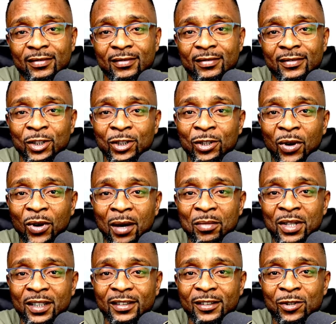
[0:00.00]
You know what I mean?
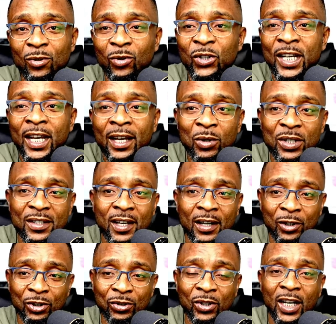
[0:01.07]
So they will tell
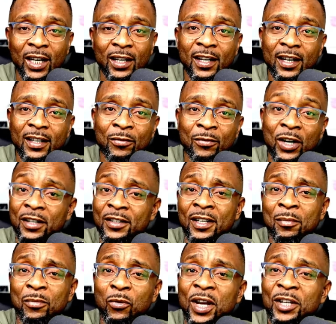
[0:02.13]
you that, for
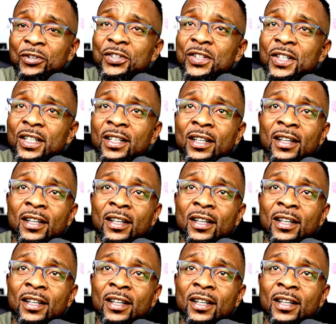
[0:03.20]
example, when you see